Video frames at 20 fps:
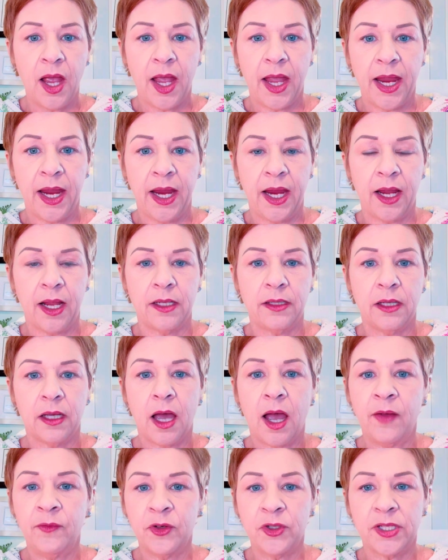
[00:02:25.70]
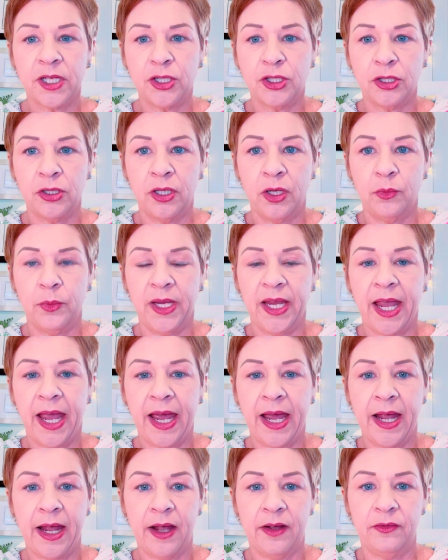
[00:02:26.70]
And the conversation that we
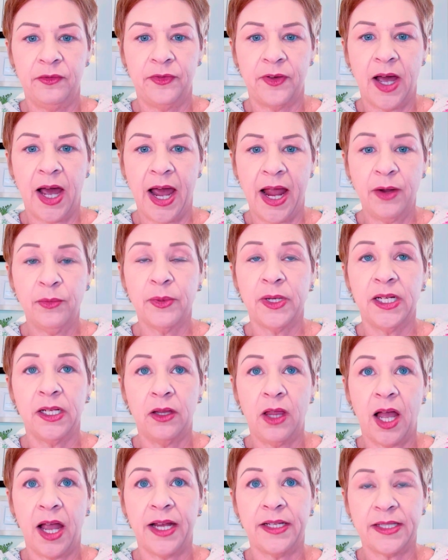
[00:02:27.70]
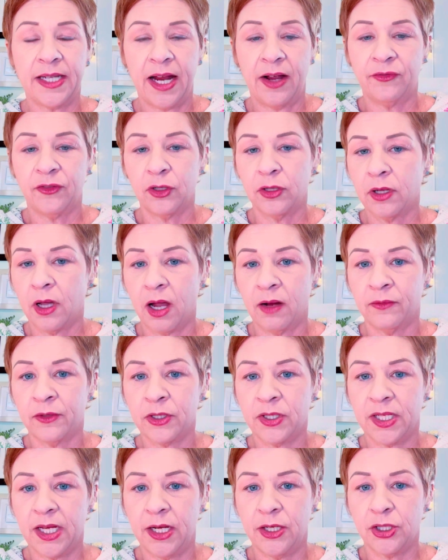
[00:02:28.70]
have, I realized after the
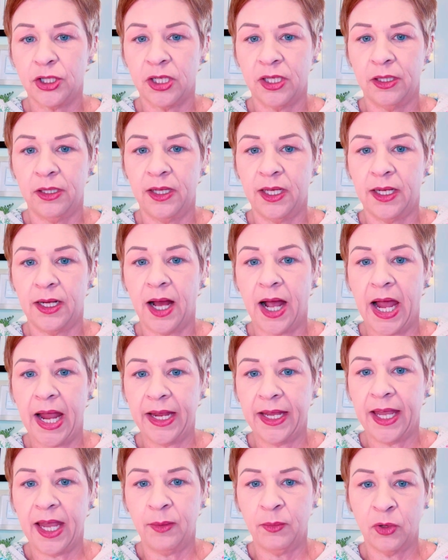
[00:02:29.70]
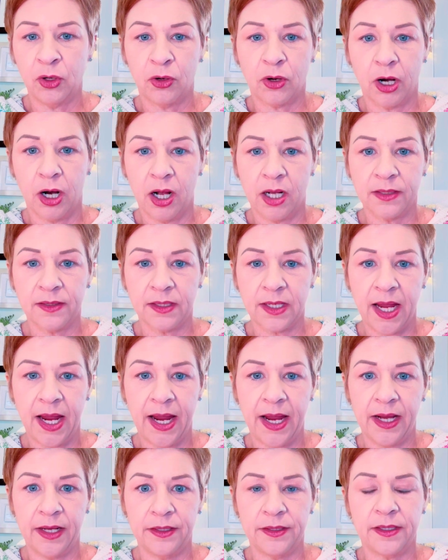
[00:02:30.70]
conversation that I came across
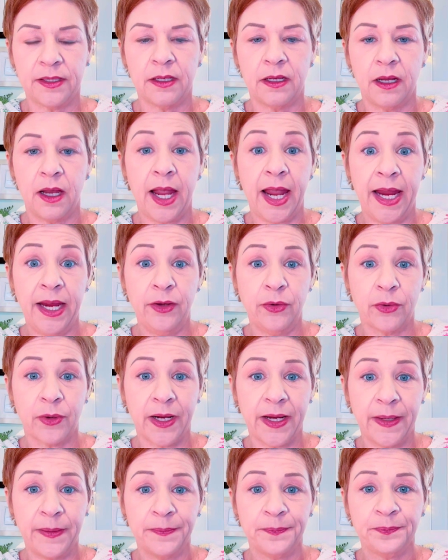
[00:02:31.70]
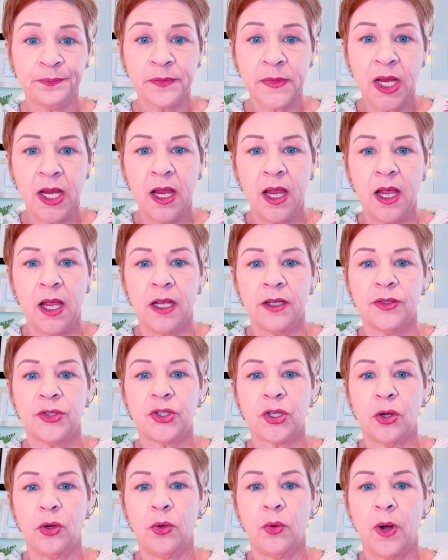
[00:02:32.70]
as angry.
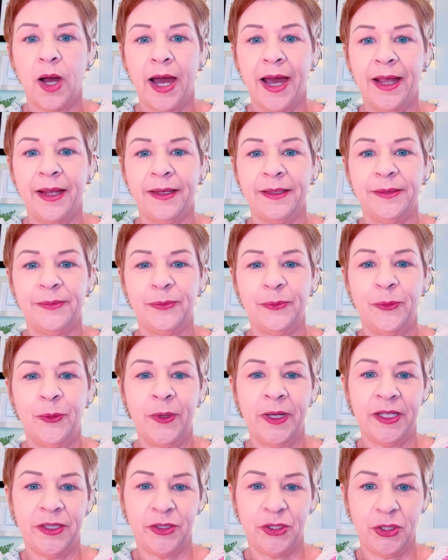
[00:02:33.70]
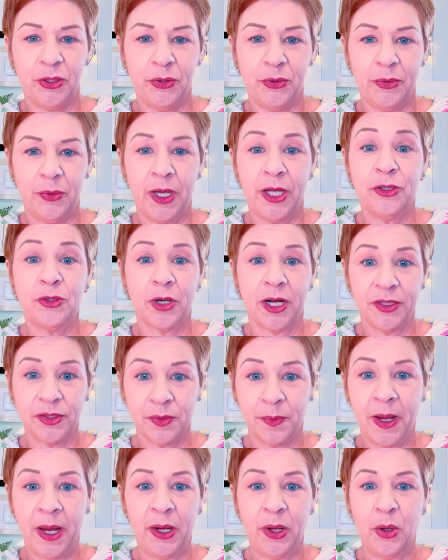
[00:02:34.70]
So I went to
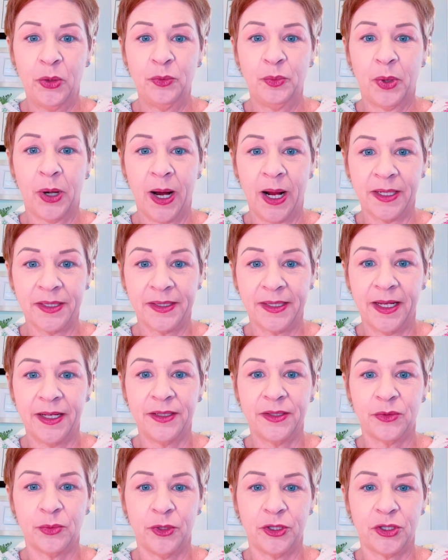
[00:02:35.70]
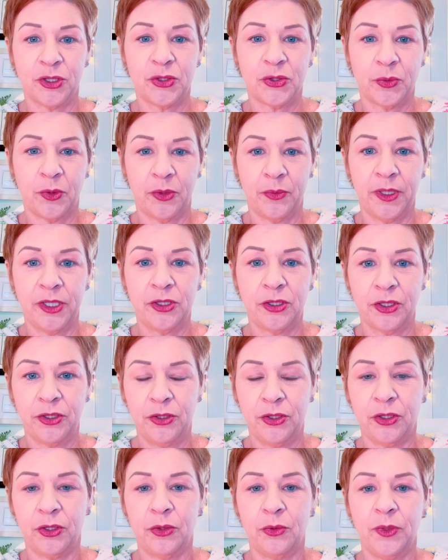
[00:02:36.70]
address my own process, which is what we
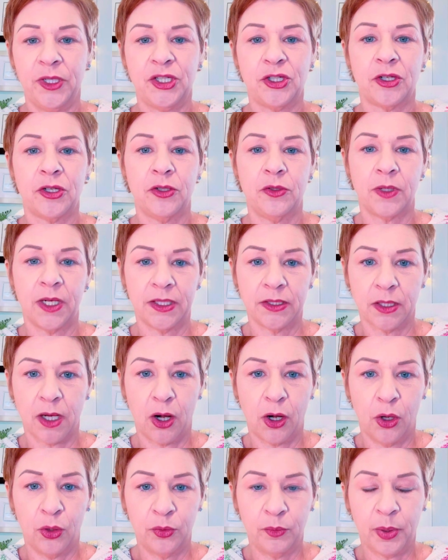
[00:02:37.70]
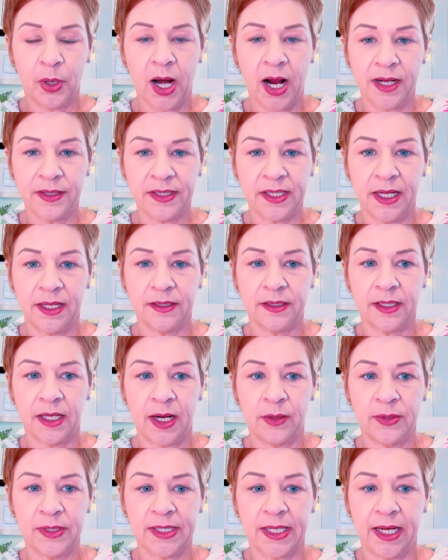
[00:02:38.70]
should do. We should address our own process. And
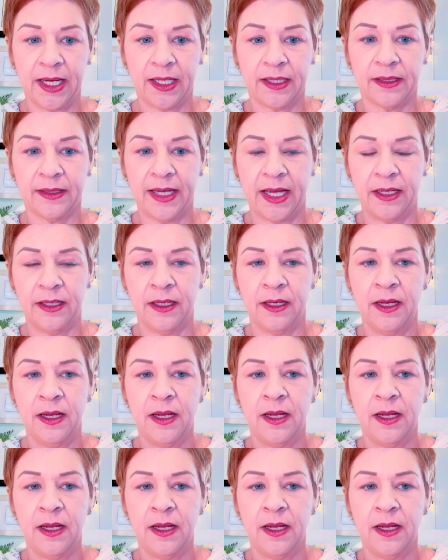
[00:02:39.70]
I was like, that